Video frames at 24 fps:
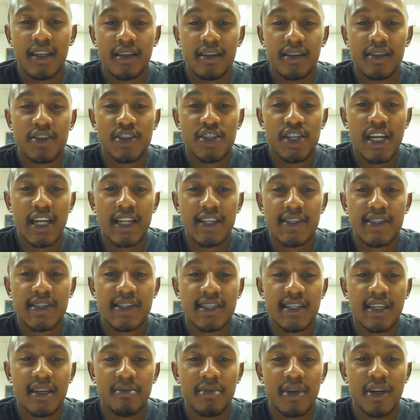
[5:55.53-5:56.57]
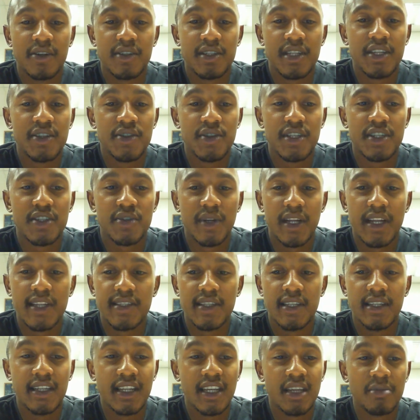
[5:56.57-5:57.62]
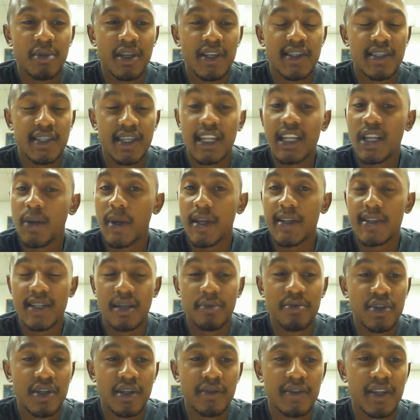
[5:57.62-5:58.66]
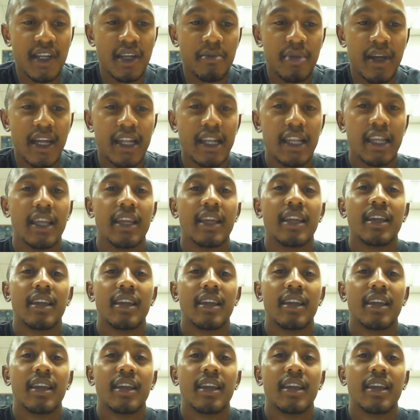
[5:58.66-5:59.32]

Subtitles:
chats about interest rates and EMS. Anyways, I'm drifting badly.